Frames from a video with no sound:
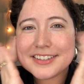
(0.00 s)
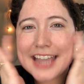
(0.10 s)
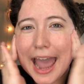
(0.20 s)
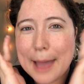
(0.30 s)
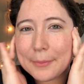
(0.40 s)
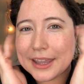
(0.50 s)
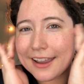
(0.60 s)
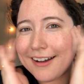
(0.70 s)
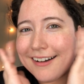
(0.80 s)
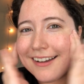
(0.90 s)

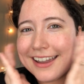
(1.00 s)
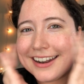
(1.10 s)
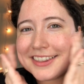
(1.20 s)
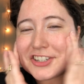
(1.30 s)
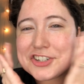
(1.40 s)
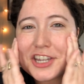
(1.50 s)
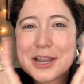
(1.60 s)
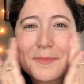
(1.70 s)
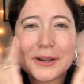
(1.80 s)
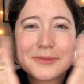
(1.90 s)
tapping on the
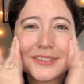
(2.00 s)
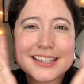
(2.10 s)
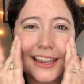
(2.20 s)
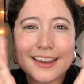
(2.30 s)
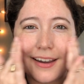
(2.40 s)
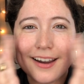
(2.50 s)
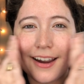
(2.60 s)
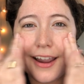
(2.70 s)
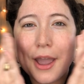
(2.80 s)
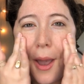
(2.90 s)
cheekbones
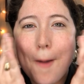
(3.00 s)
here.